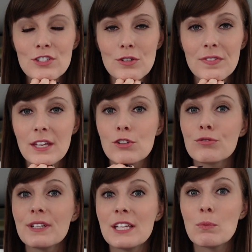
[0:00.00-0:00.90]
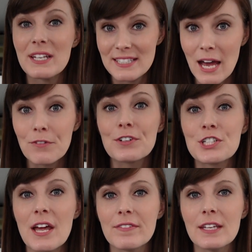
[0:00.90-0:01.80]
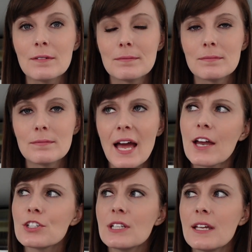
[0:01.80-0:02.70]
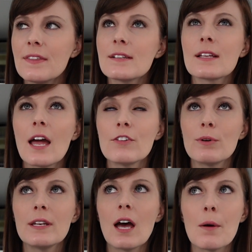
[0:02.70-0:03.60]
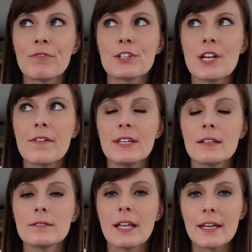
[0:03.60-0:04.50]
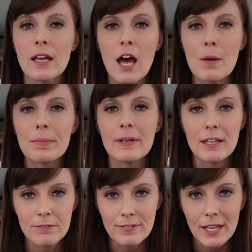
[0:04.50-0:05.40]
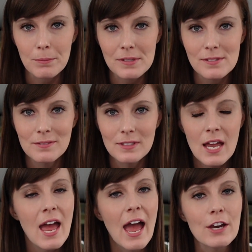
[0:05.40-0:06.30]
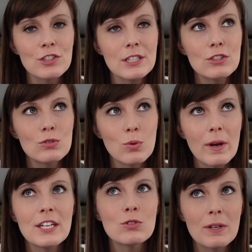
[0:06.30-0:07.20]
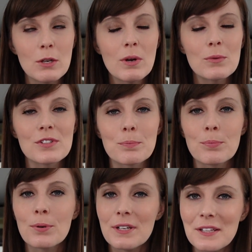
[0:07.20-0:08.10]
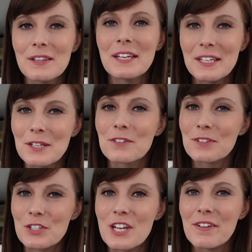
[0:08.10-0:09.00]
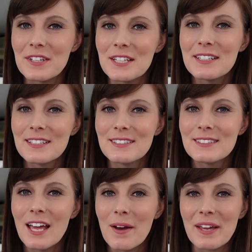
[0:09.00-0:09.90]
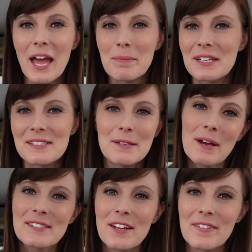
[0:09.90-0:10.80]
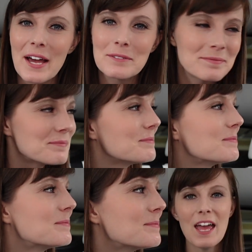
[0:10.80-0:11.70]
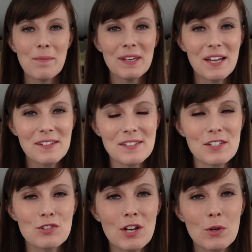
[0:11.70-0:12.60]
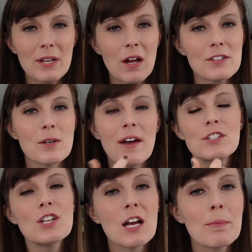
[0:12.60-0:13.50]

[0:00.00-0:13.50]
year, things really went down for Chevy. Actually, things kind of went up for Chevy, like up in flames. Actually, 2021 was a pretty lit year for Chevy. Okay, I'm gonna see myself out. And because it's a truck, we also have to talk